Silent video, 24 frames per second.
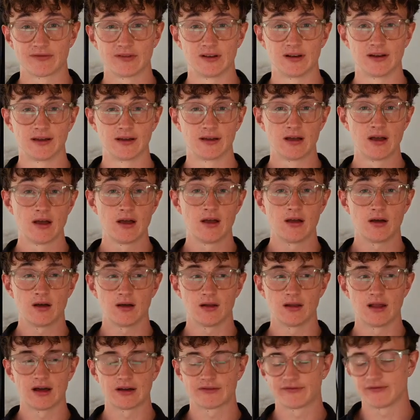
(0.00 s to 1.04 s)
feeling
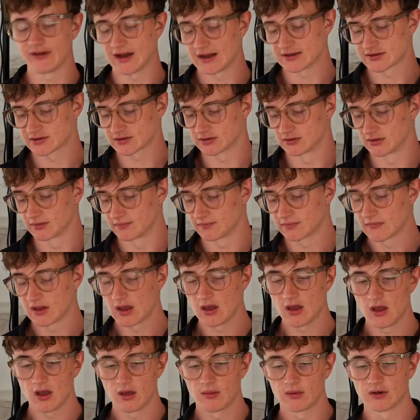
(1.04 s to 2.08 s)
a lot faster,
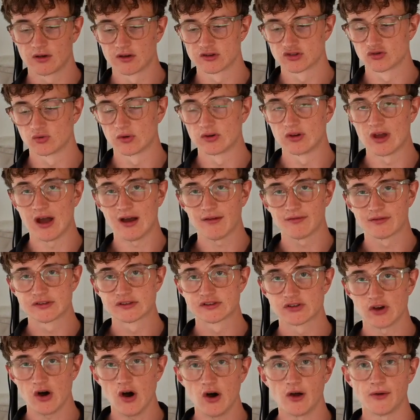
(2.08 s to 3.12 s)
because when you have
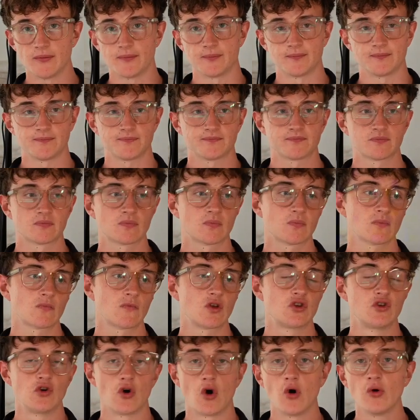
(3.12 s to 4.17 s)
this on,
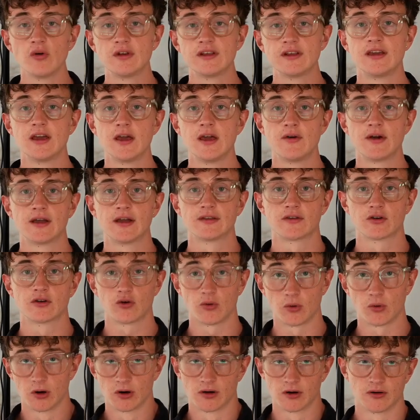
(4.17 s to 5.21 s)
you're only hearing the
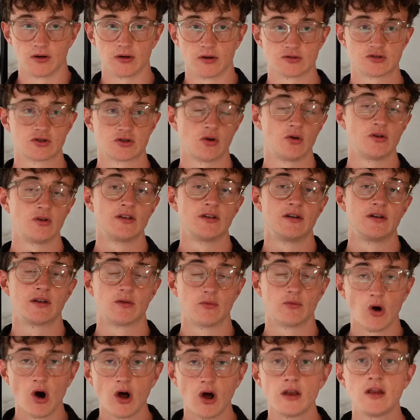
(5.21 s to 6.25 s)
quarter notes. You're only
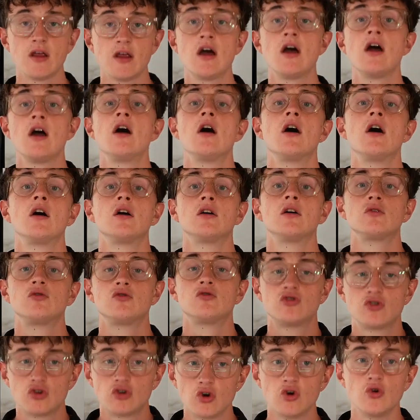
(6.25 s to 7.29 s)
hearing 1,
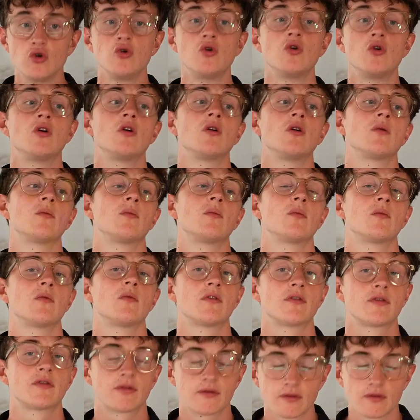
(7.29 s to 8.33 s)
2,
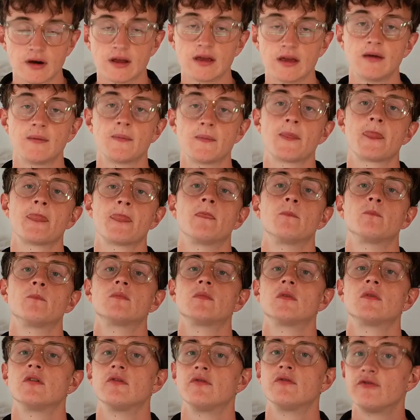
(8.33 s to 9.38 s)
3,
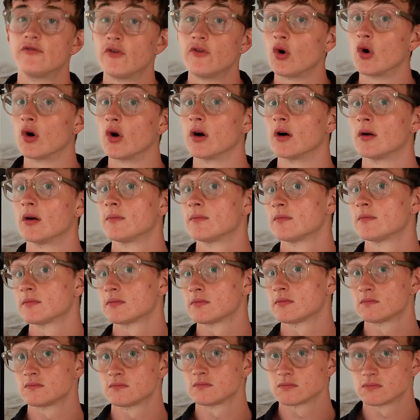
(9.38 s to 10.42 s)
4.
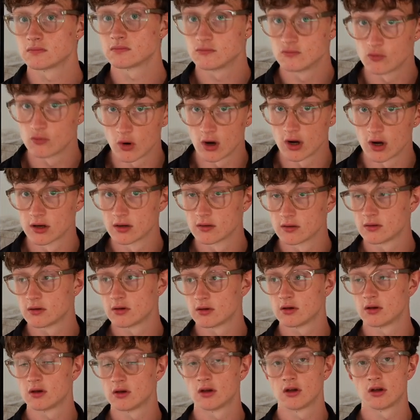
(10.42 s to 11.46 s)
1,
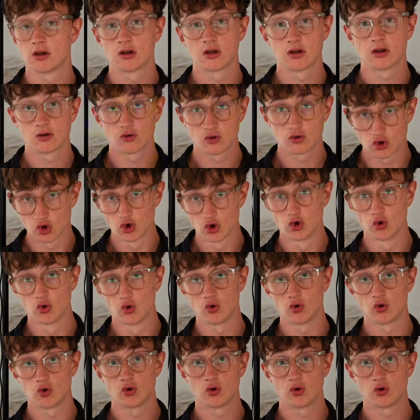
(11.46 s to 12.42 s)
2,